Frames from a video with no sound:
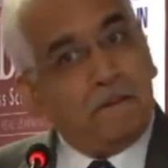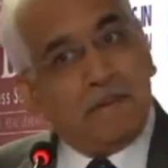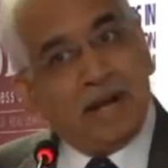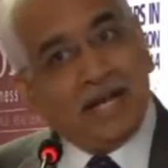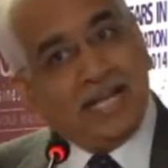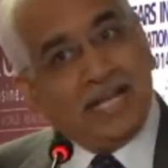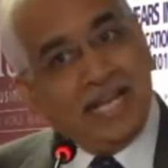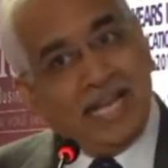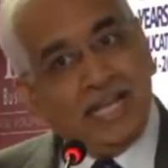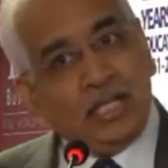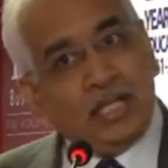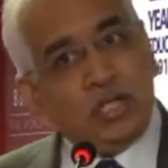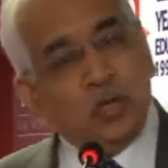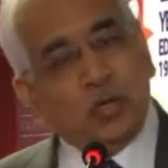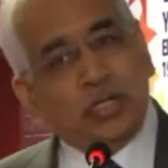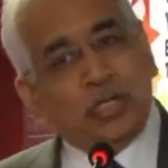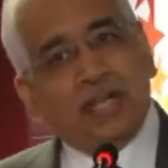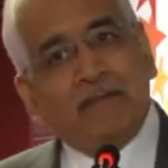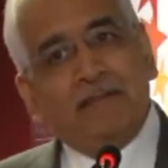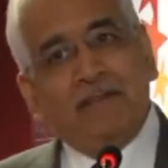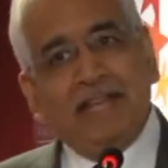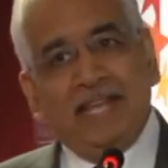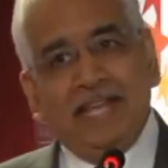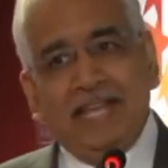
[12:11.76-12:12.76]
But
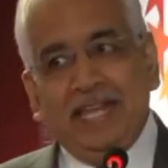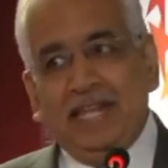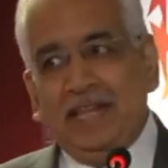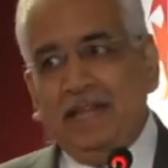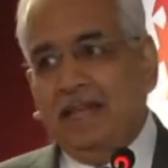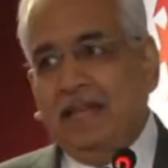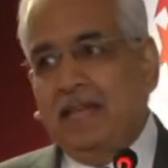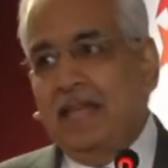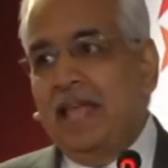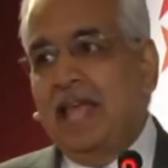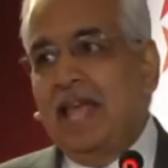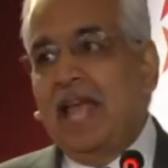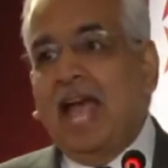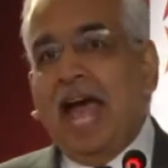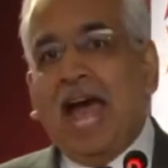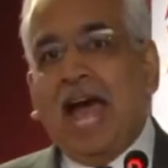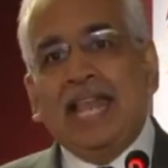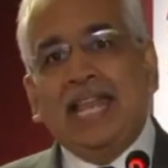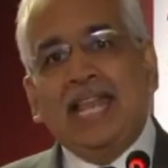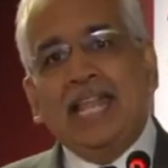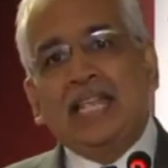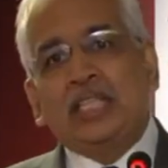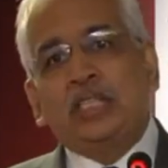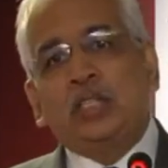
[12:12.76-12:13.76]
intuitively,
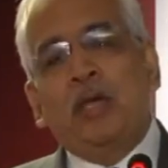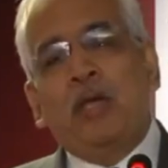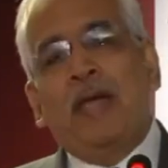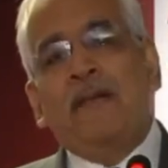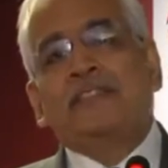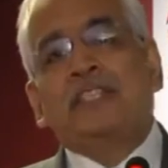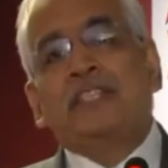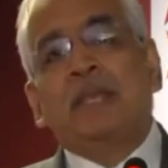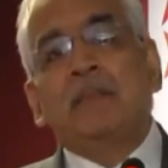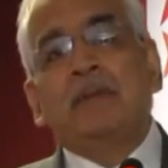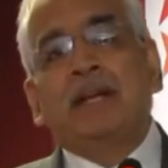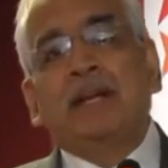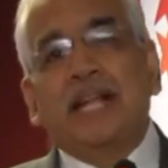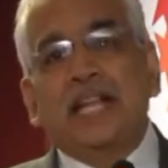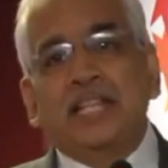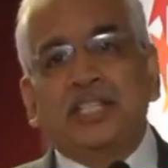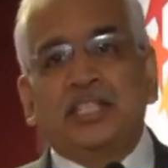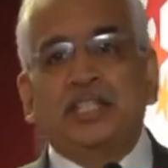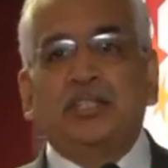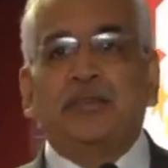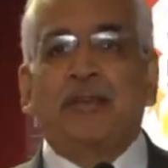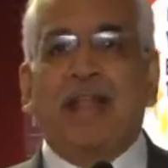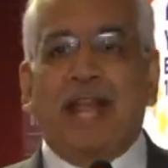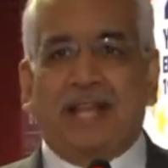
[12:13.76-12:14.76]
unless you have some
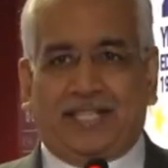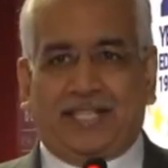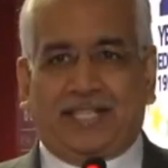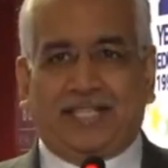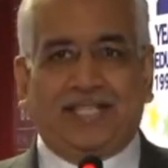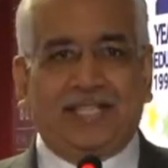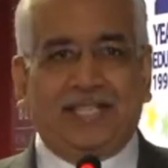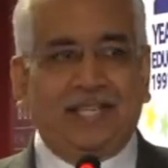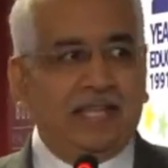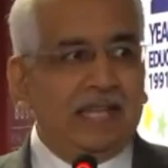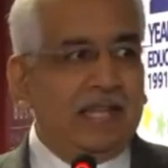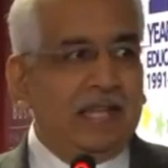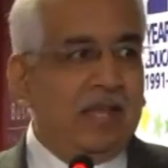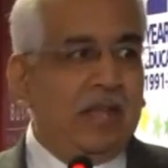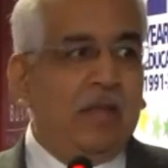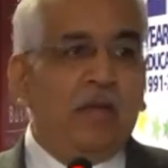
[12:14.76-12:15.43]
constructs